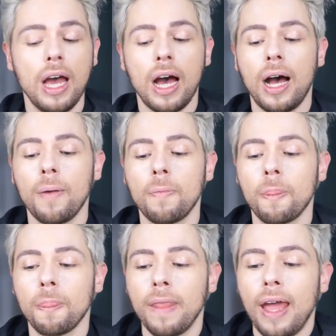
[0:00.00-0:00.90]

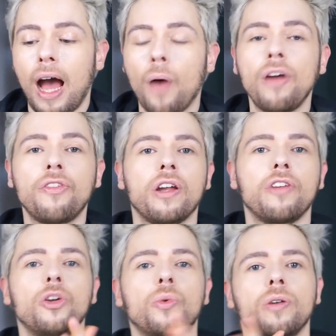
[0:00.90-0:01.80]
Um, however, if
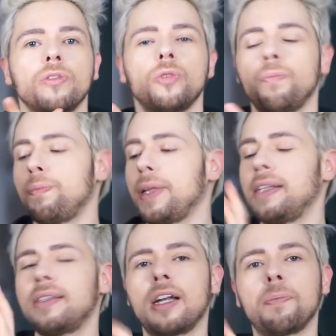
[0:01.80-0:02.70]
you were to
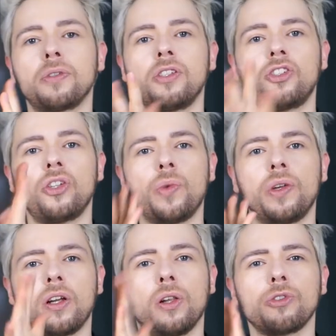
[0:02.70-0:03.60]
place it in a position where
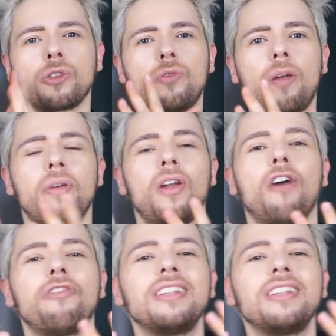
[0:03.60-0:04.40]
the clothes could rub it off,